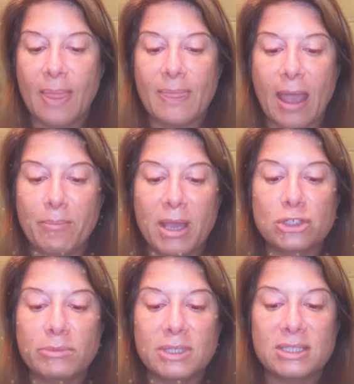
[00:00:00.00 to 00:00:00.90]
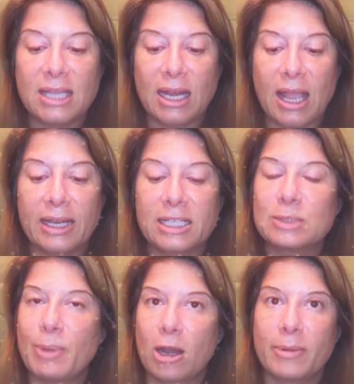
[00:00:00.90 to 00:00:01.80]
that measurements, data, and
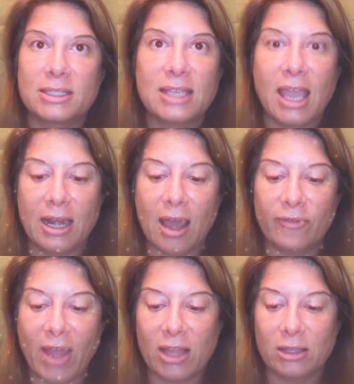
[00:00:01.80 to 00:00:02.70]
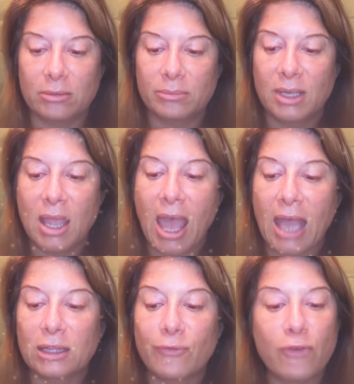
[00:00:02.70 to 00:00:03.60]
experiments cannot fathom.
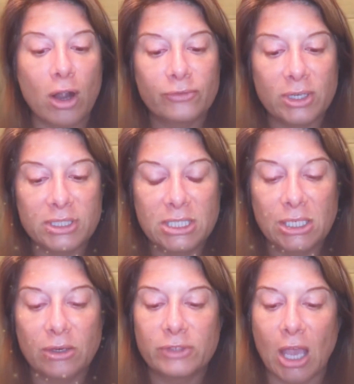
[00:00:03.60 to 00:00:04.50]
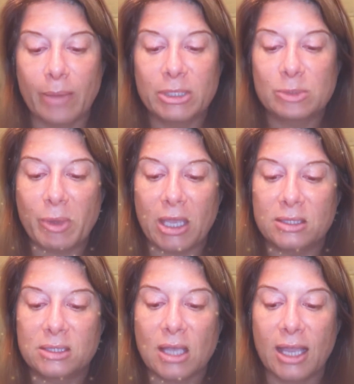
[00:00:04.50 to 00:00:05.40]
At the far frontier of time and
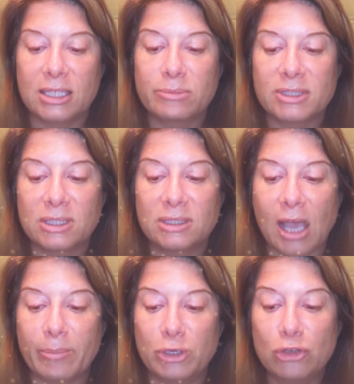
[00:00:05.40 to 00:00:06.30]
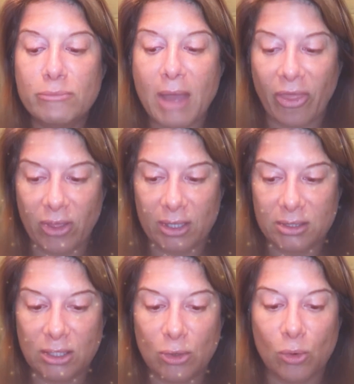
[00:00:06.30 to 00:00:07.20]
space, science must adopt new
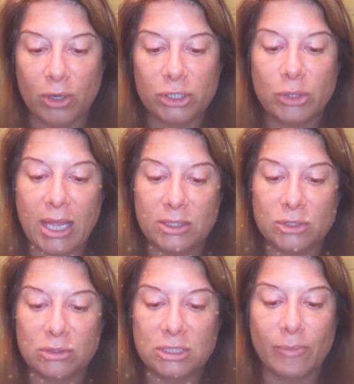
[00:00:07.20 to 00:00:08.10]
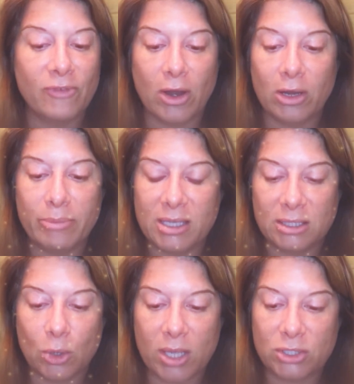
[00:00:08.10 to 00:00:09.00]
methods in order to answer some very
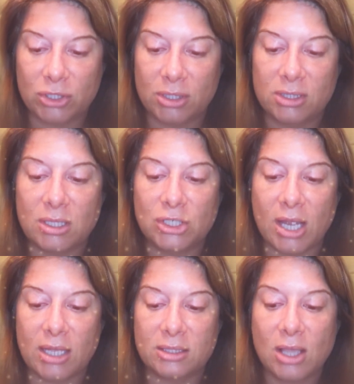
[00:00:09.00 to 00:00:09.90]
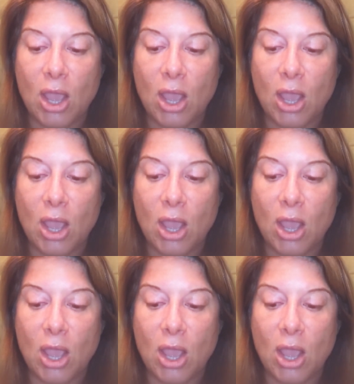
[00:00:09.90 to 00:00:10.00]
basic questions such as,